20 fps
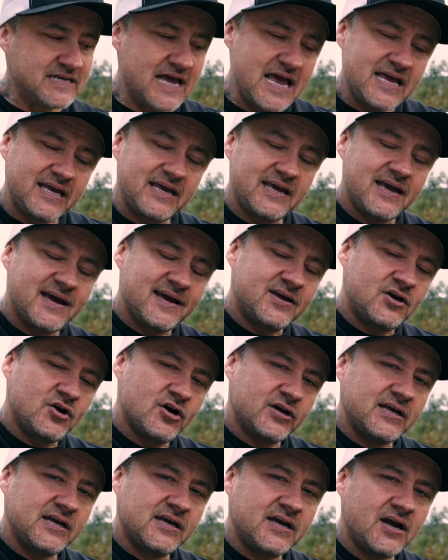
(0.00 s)
taking a
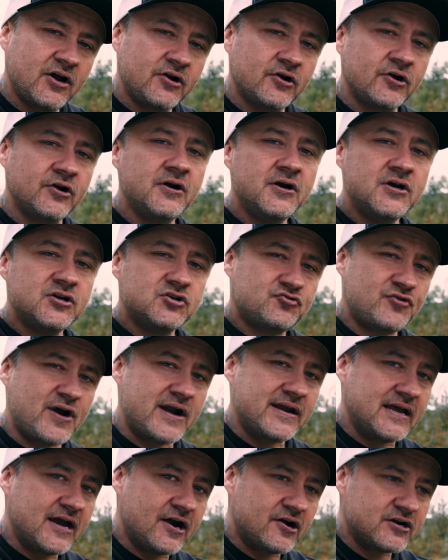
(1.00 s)
cookie cutter
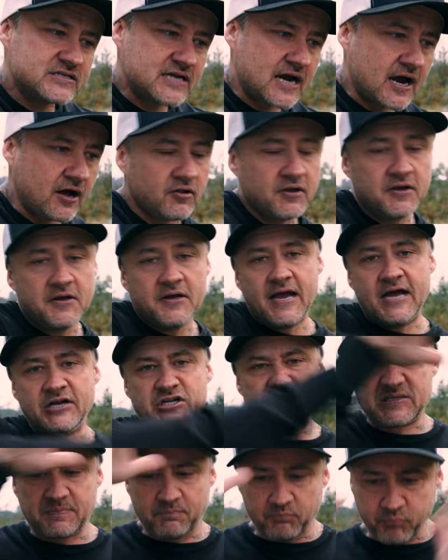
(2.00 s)
trendy hairstyle
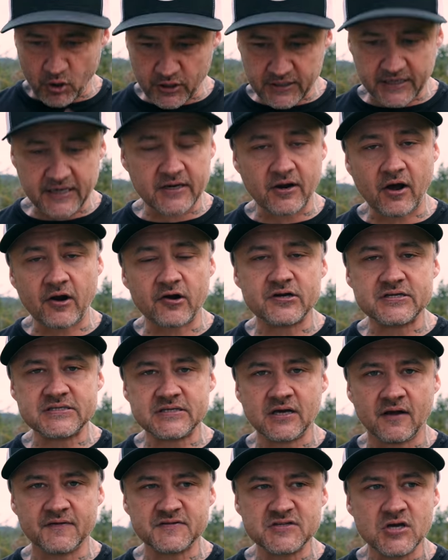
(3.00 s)
and just putting it on
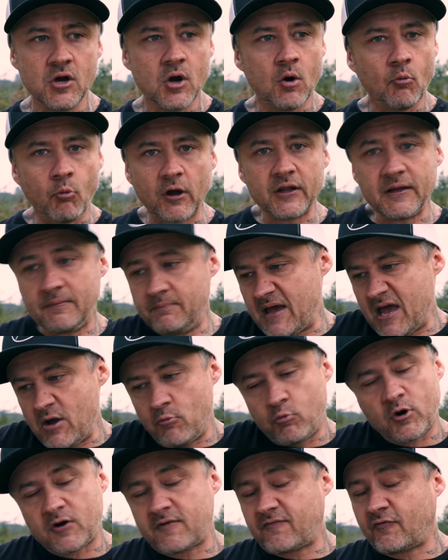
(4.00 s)
ourselves, while it may
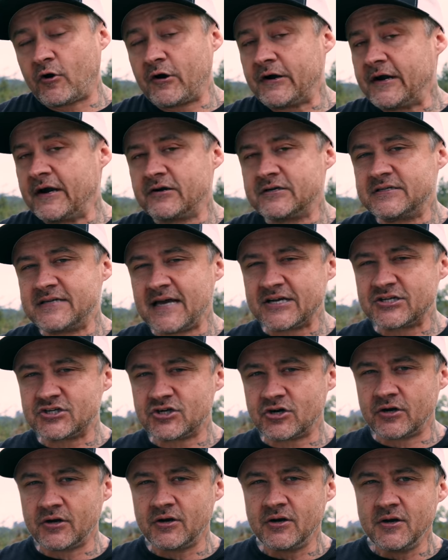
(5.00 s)
work for our hair
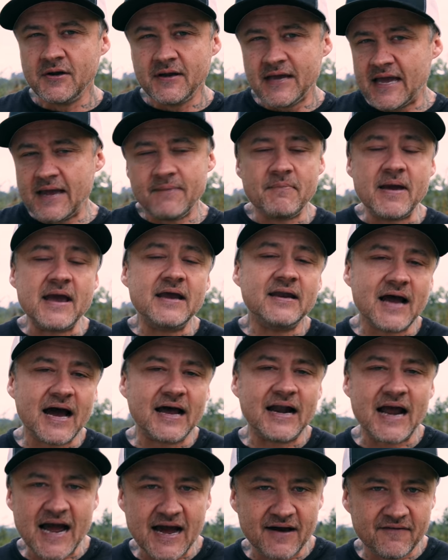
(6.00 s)
texture, it may
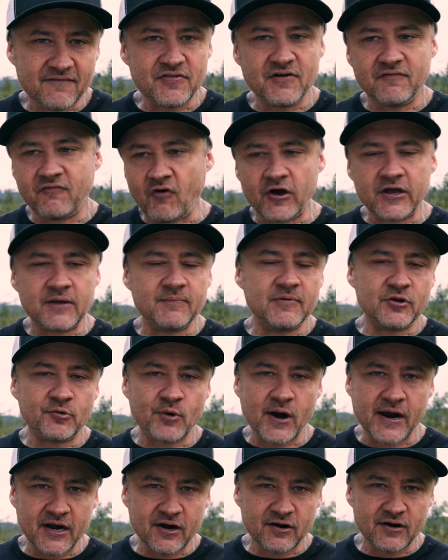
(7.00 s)
not have the volume in the
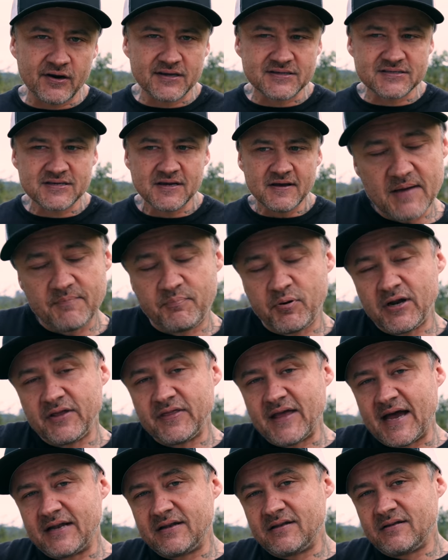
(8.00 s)
right areas. And
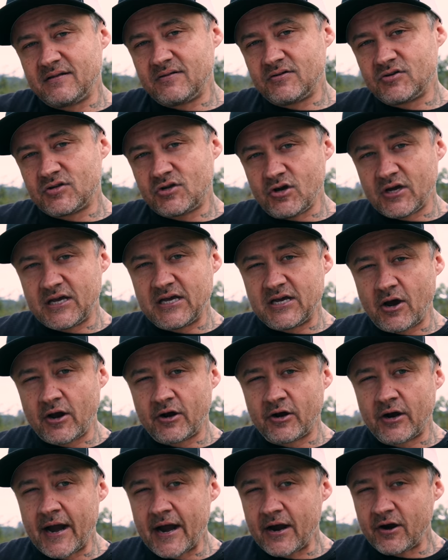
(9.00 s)
putting that cookie
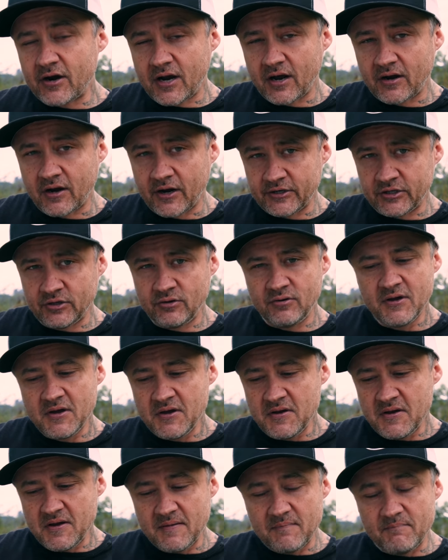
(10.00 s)
cutter haircut on you
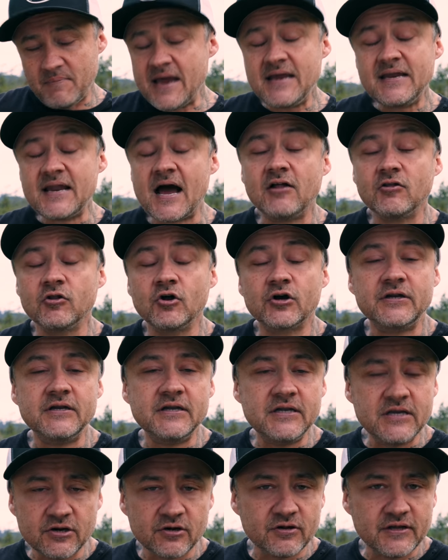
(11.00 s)
may not look
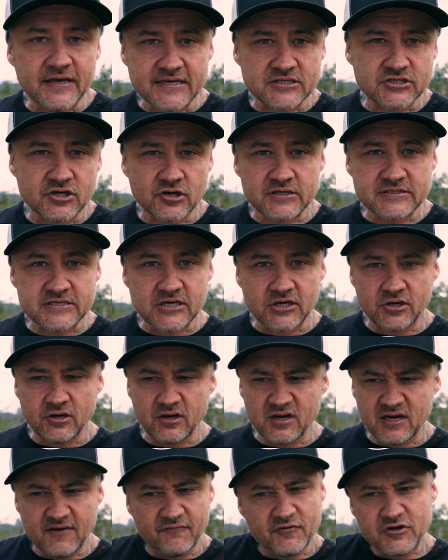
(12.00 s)
nearly as good as it
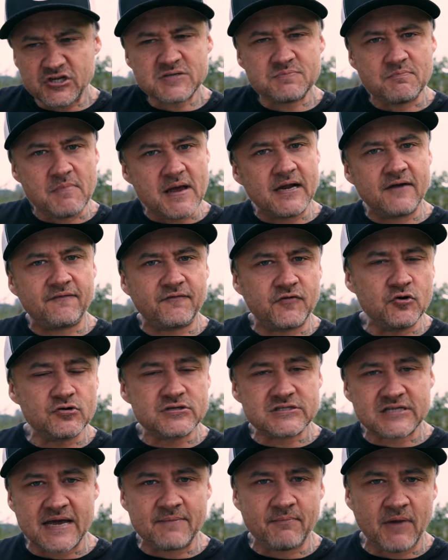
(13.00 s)
could if we just made a few
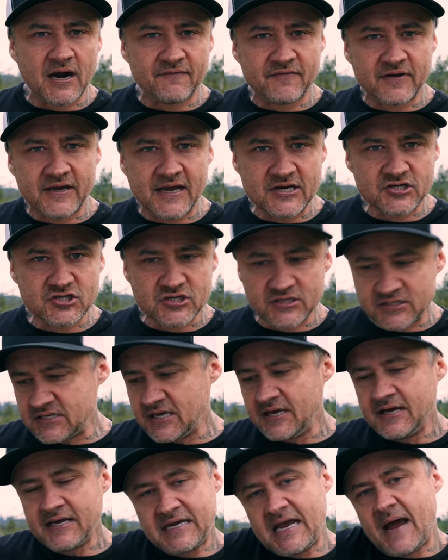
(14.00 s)
slight
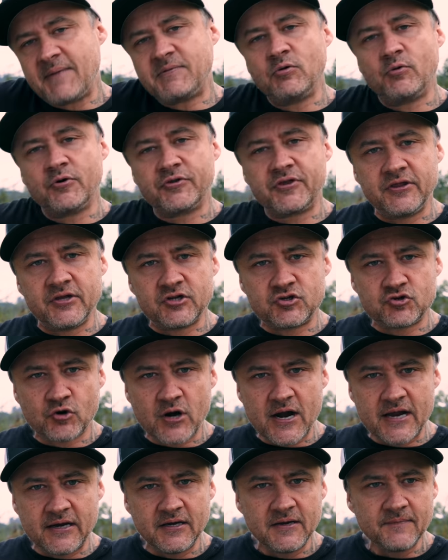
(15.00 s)
modifications, kept it within the
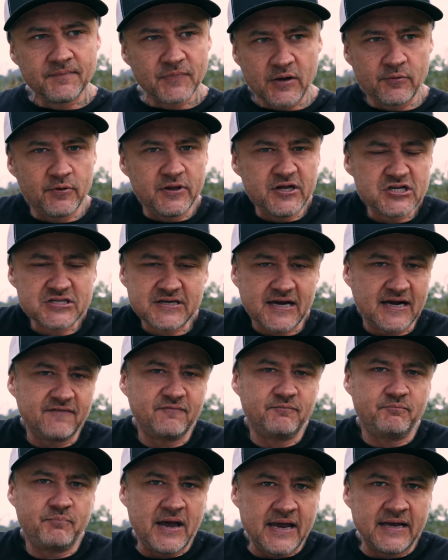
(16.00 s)
trend, and really just kind
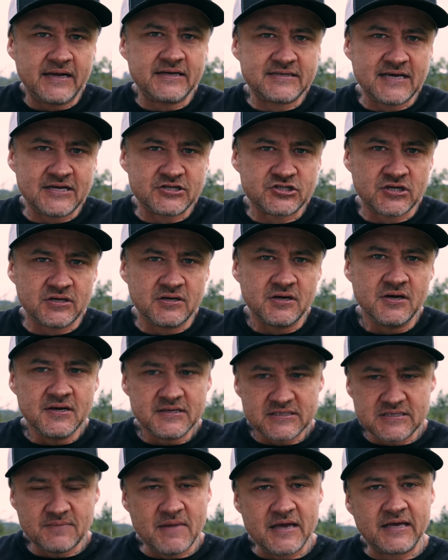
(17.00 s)
of paid attention
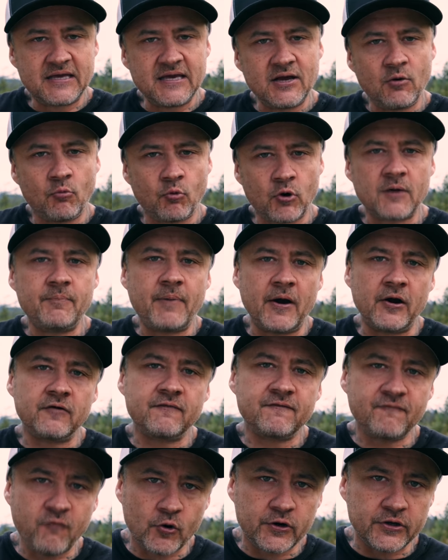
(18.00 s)
to making it work
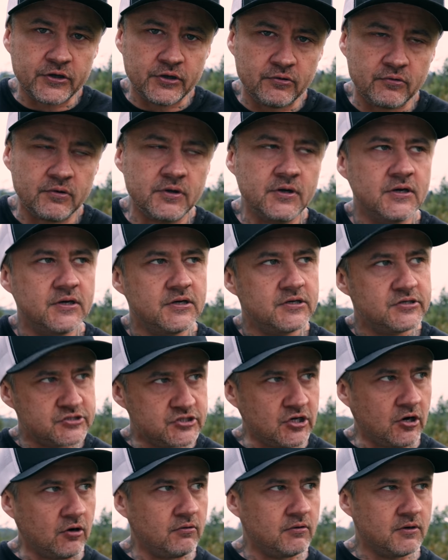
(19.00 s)
better for you.
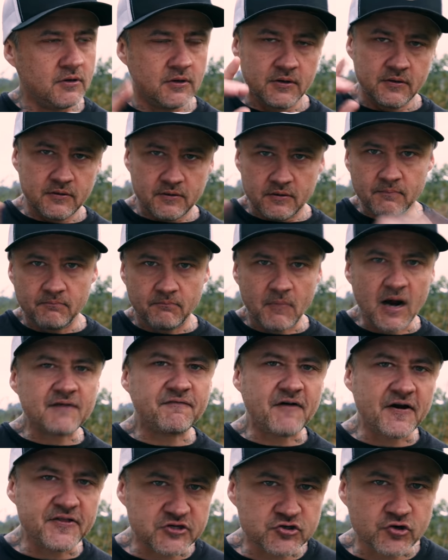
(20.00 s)
So,
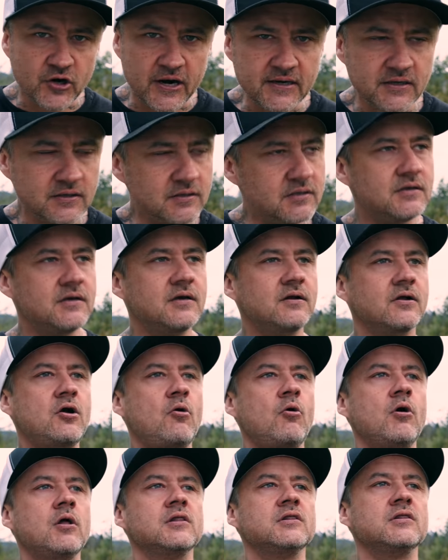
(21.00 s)
modify the trend. It'll
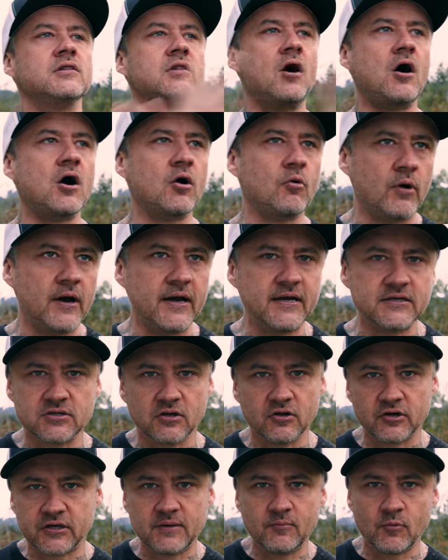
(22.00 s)
go a long way
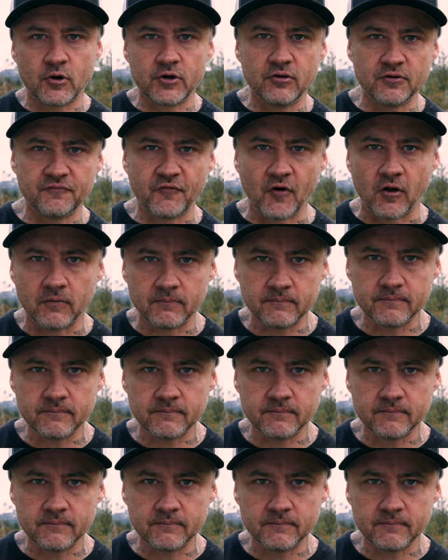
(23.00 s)
into looking more youthful.